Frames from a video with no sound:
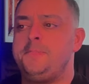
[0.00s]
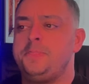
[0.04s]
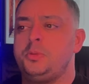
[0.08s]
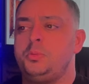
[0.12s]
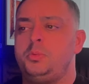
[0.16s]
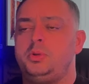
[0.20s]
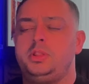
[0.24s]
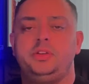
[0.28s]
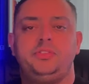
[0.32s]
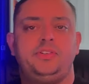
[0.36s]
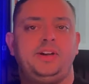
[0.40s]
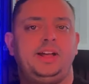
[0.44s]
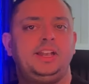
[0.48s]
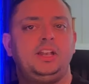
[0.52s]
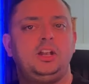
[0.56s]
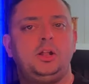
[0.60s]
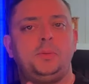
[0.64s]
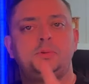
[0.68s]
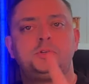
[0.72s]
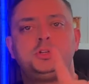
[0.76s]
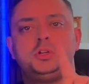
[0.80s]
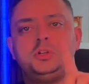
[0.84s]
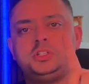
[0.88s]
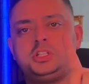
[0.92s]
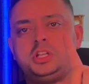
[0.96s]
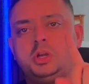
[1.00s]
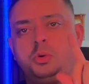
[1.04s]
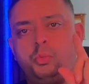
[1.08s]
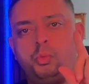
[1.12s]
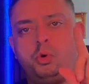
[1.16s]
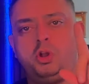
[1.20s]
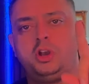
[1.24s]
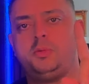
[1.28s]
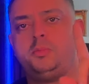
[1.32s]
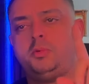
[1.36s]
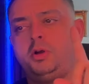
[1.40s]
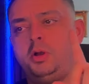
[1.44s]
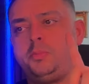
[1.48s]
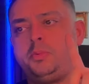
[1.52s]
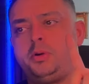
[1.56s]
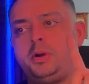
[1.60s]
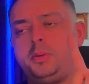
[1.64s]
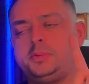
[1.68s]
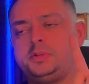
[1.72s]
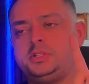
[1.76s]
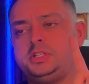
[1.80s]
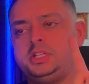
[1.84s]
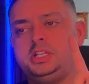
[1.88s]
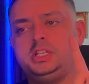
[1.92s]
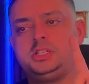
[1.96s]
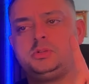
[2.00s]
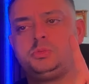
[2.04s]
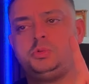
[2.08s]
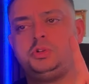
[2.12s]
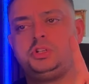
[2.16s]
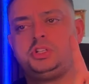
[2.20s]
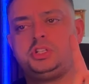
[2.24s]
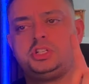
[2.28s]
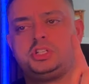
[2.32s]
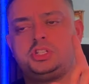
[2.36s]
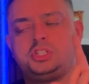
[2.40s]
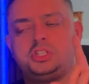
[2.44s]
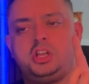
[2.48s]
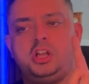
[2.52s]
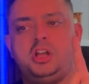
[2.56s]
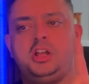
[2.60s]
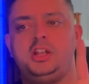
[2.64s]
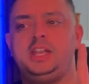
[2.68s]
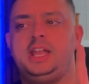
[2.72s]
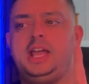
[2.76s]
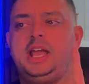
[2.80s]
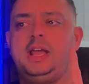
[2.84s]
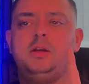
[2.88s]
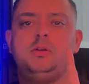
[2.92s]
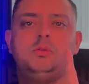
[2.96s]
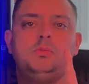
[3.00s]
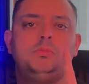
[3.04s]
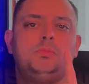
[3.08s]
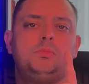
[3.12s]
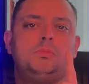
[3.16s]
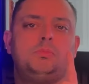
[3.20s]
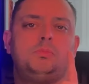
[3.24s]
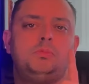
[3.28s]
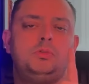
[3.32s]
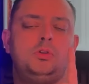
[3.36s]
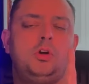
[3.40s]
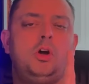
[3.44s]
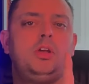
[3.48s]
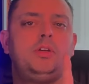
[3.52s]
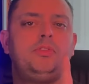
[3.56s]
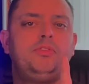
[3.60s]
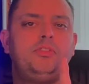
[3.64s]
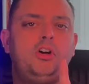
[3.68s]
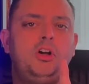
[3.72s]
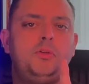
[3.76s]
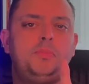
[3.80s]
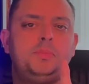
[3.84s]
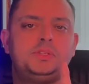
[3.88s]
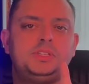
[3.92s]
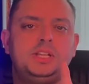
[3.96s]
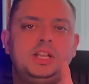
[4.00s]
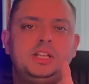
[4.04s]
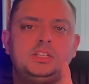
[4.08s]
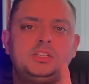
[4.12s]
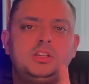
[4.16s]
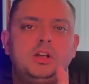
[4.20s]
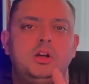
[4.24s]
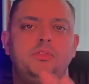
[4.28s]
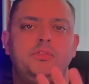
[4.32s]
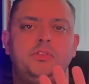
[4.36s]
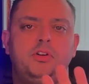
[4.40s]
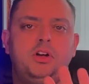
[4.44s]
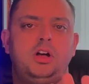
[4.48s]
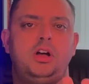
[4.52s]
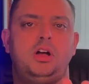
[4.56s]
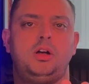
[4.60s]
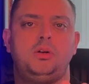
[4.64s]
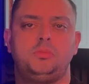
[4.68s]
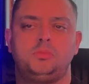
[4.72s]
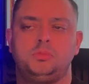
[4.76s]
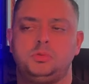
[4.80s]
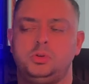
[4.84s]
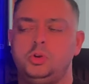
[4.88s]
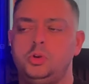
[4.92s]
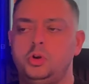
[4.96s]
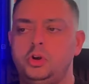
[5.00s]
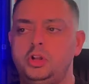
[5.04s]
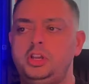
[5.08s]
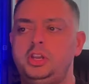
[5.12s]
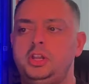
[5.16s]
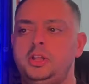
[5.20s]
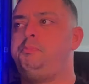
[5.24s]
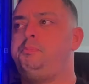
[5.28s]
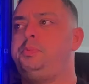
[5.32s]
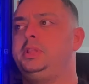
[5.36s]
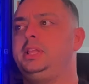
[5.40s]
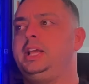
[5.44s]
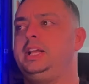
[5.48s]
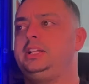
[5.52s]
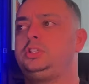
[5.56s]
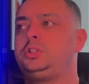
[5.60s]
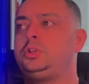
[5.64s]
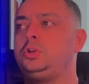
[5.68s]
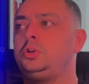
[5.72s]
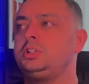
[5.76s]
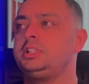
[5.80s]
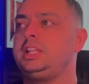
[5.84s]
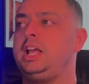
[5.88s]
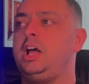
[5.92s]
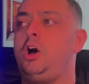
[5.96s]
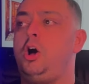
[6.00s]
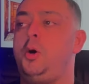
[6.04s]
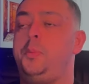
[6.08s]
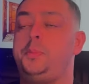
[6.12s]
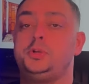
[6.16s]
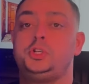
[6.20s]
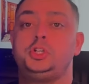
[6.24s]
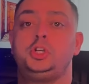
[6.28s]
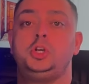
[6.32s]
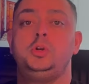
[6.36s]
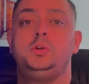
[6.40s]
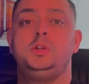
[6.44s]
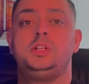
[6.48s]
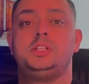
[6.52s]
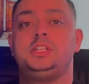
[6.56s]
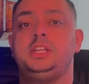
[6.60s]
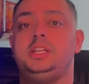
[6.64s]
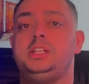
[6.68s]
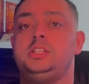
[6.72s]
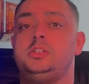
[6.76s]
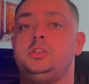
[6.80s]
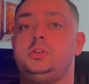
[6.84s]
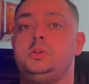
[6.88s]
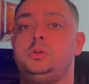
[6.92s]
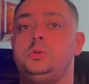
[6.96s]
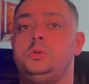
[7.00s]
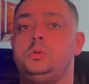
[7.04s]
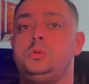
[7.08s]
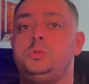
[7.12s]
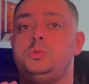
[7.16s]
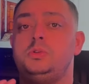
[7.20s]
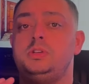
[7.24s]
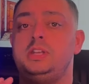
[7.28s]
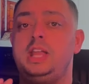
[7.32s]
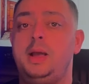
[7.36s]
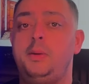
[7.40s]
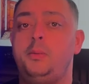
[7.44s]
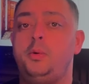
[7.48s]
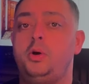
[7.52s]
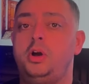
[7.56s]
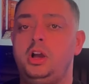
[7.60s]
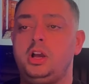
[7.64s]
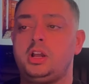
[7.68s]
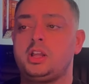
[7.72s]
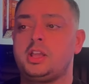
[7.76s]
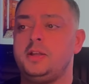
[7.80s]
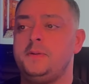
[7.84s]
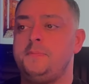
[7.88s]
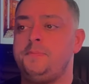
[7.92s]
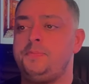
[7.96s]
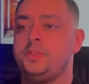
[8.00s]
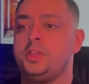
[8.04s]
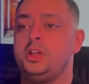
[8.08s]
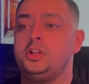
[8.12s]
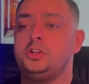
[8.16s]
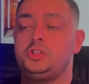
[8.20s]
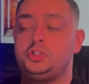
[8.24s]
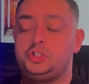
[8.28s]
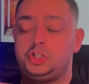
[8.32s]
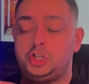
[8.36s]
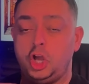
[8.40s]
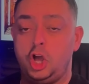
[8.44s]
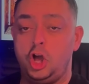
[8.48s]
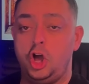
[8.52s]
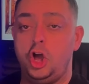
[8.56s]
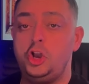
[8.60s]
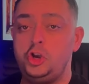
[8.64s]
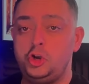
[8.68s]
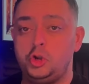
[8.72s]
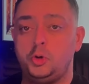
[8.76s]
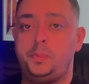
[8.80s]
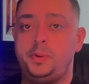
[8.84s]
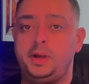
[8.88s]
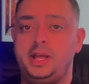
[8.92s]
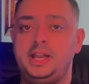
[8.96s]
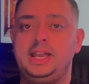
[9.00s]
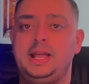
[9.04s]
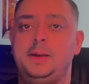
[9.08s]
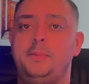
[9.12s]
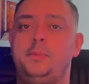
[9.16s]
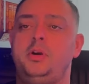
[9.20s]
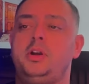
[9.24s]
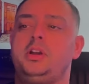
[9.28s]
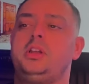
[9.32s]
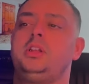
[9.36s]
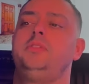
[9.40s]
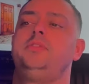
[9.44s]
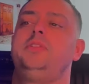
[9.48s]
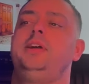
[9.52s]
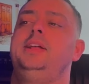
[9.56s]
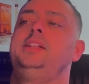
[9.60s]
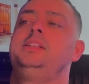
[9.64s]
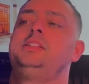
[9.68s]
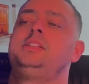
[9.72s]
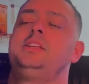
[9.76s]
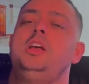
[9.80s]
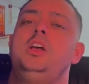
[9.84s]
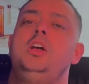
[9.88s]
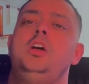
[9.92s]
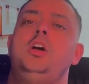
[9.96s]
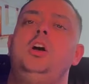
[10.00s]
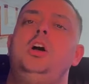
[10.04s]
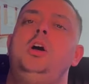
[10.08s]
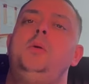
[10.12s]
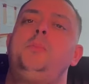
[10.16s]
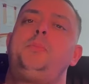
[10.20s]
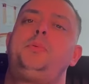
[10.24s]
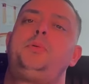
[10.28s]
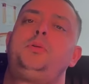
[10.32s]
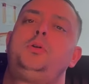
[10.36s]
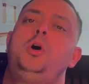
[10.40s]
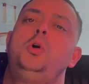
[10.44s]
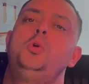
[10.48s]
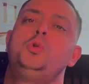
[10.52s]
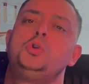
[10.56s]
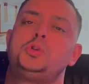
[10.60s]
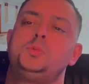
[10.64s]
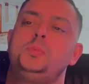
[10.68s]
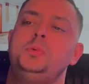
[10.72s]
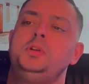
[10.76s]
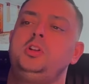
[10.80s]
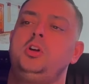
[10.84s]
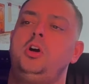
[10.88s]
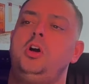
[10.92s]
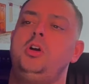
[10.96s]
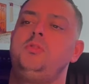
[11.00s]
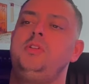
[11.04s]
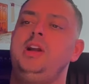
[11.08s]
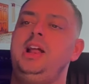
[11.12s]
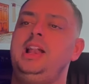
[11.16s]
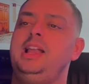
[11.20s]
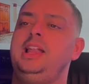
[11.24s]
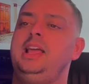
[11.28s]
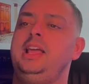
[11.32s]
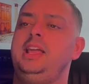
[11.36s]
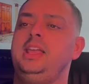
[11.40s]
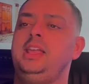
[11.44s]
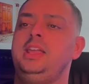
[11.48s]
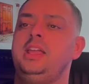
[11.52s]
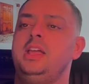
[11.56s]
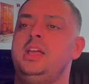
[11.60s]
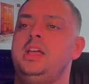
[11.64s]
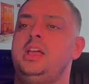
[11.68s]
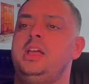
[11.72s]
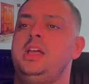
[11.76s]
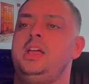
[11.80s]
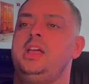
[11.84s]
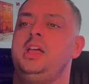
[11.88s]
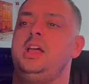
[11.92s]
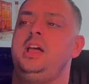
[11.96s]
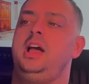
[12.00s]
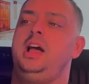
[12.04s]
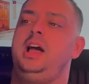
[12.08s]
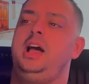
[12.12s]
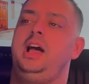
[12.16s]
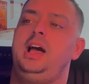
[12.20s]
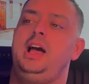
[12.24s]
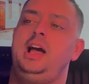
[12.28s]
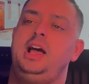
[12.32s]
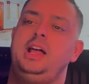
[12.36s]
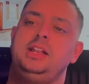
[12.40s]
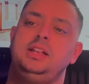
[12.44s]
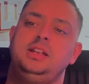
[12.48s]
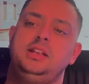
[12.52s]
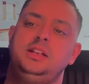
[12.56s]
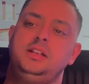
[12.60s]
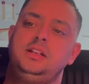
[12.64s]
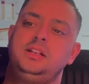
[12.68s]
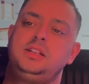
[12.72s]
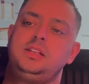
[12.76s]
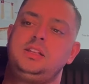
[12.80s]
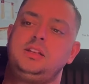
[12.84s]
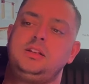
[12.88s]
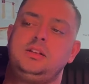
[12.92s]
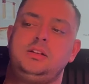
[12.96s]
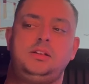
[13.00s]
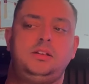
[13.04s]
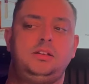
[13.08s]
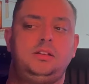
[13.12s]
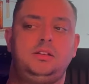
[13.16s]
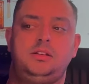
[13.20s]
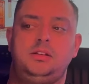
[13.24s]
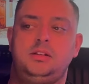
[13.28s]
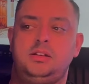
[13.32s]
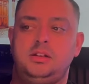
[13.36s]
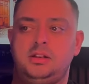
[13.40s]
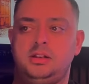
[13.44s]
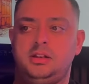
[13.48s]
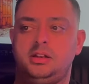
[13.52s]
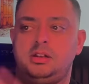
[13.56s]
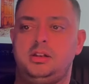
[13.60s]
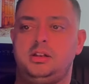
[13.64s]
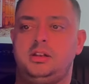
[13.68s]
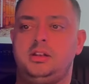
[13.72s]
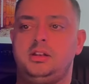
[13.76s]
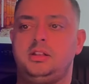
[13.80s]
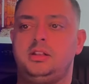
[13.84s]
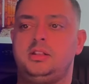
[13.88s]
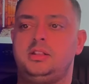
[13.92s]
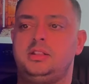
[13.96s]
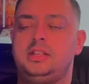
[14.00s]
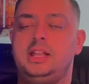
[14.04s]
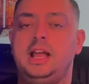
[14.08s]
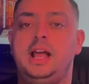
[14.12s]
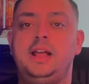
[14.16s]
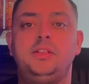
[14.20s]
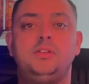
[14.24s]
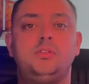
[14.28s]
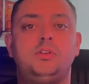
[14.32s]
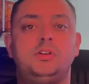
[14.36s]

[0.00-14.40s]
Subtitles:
Well, they've had an opportunity on one of my properties, which has turned out 95% so far good, but they took that opportunity to network, turned up at a networking event, approached me directly, and now they're